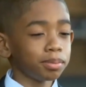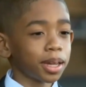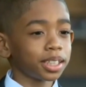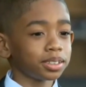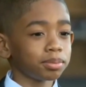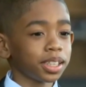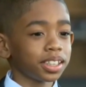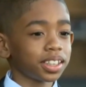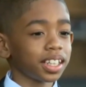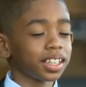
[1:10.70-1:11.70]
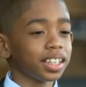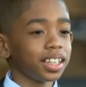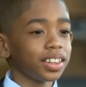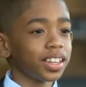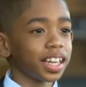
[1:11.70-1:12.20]
He makes me think
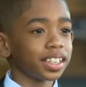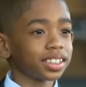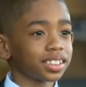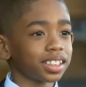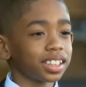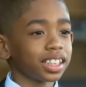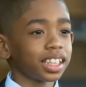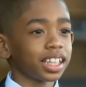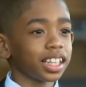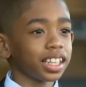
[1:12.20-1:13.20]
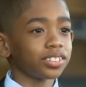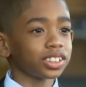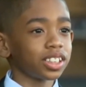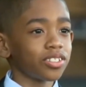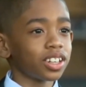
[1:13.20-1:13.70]
that if
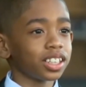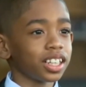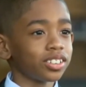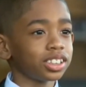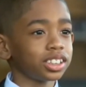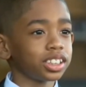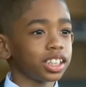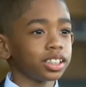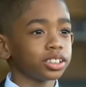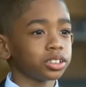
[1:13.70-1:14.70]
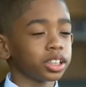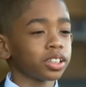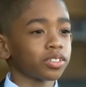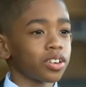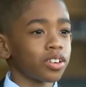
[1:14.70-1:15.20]
someone else is getting
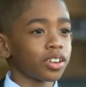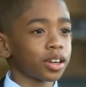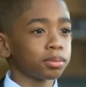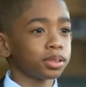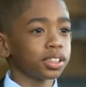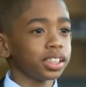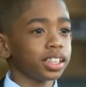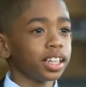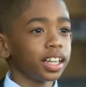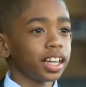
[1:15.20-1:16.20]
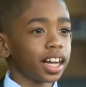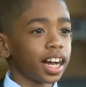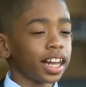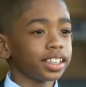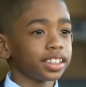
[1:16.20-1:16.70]
treated wrong or bullied,
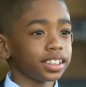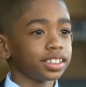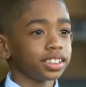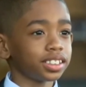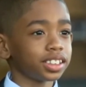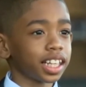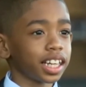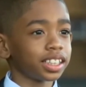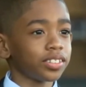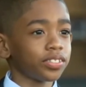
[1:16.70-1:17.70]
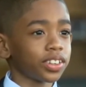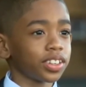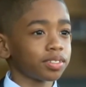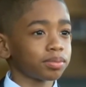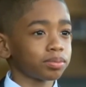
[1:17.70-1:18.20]
I could stand up
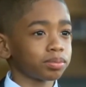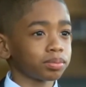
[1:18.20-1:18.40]
for them.